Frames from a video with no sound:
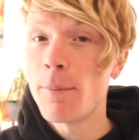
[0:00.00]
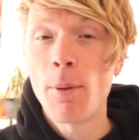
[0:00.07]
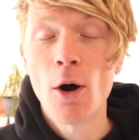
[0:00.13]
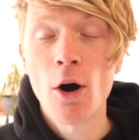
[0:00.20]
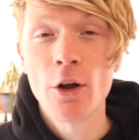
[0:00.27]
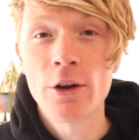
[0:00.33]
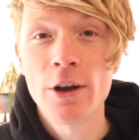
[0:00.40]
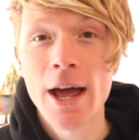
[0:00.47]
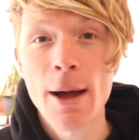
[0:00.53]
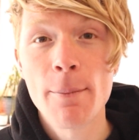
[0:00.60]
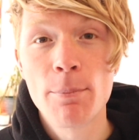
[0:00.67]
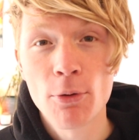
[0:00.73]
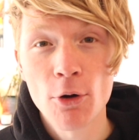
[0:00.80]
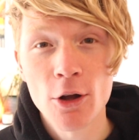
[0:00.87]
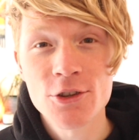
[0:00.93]
upon a
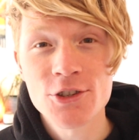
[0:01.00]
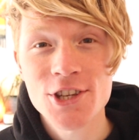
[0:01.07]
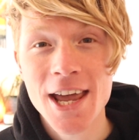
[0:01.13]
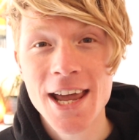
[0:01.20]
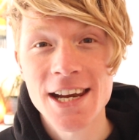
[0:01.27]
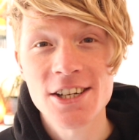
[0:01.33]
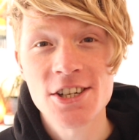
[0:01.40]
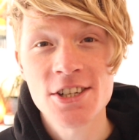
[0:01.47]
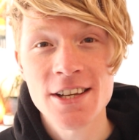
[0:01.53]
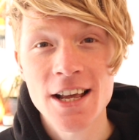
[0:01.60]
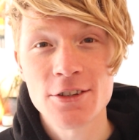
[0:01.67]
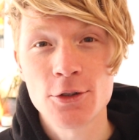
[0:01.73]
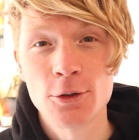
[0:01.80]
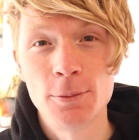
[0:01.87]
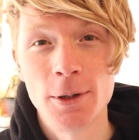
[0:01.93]
Bronze Age
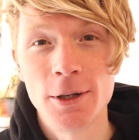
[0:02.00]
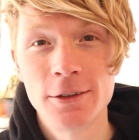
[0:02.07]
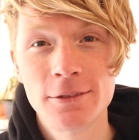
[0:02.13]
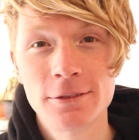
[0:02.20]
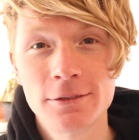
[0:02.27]
settlement,